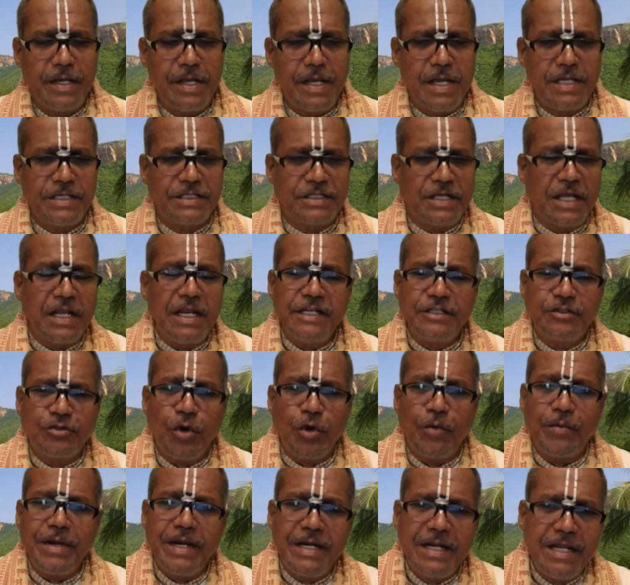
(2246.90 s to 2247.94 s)
He is killing
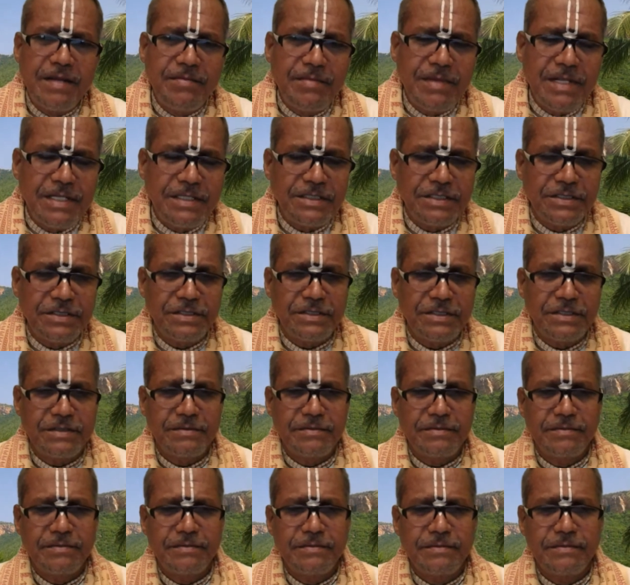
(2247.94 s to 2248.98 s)
so many demons.
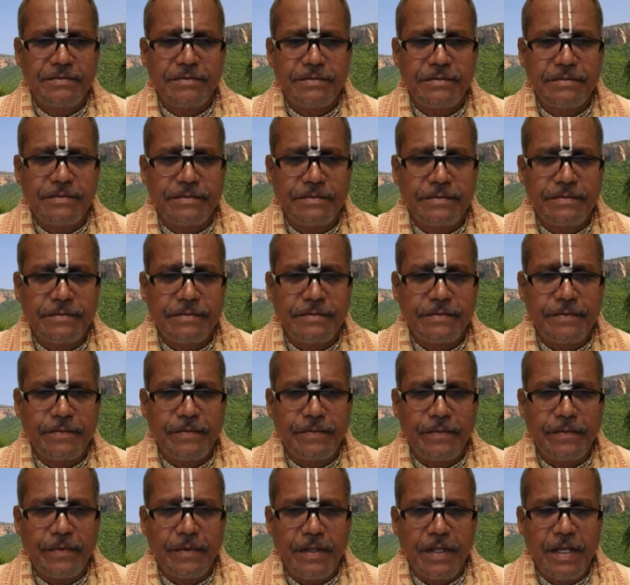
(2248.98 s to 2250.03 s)

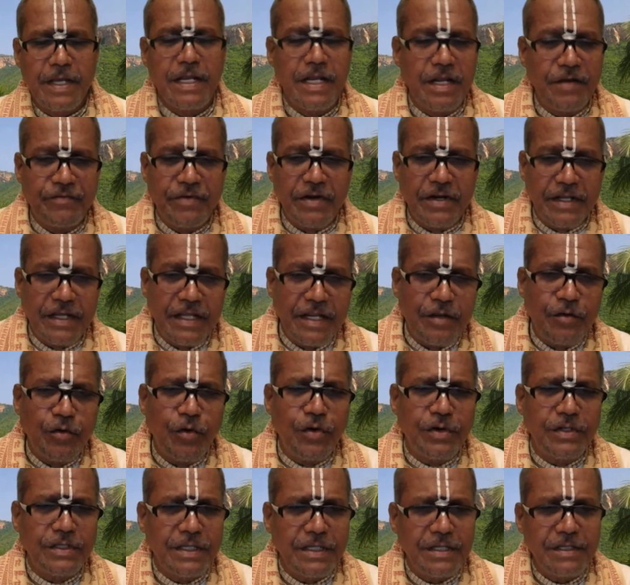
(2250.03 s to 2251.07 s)
He lifted Giri
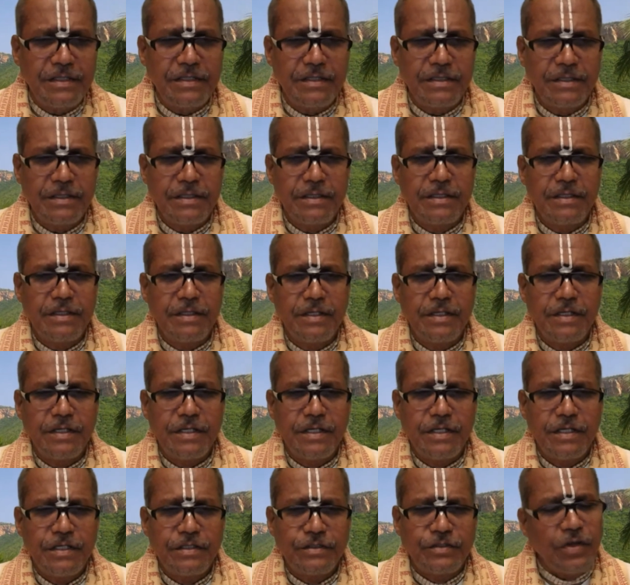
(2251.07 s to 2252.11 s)
Govardhan.
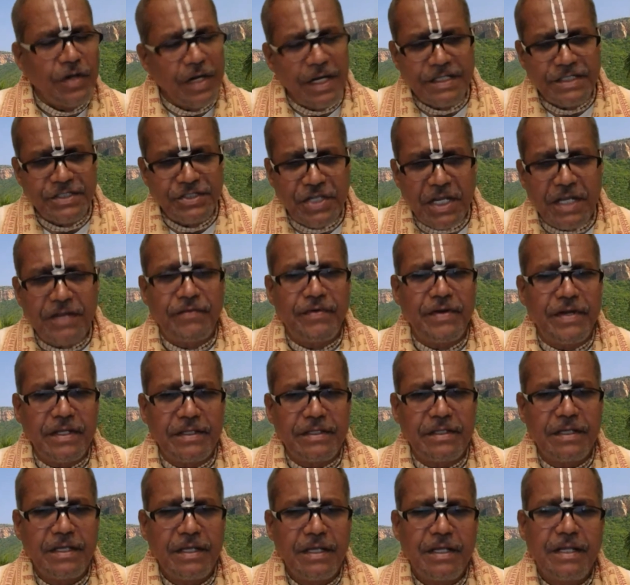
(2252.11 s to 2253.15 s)
So let us check with
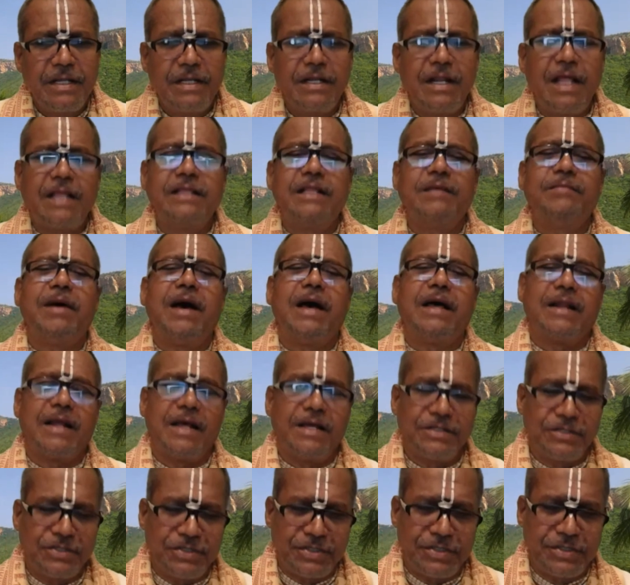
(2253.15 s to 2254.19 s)
Nanda
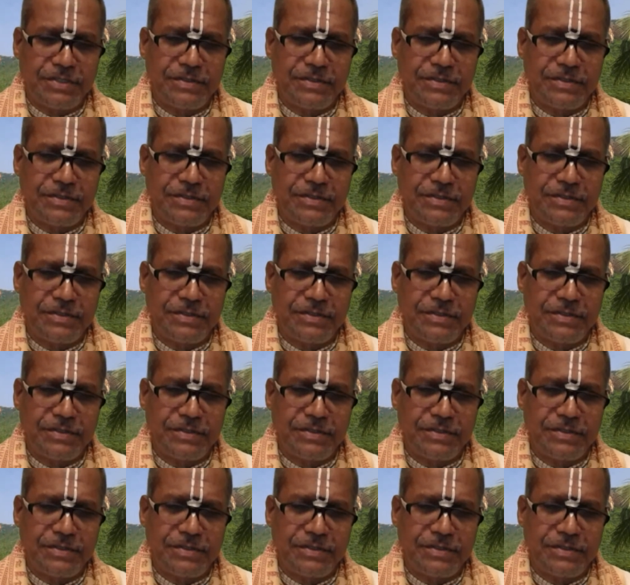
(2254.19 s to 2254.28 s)
Maharaj.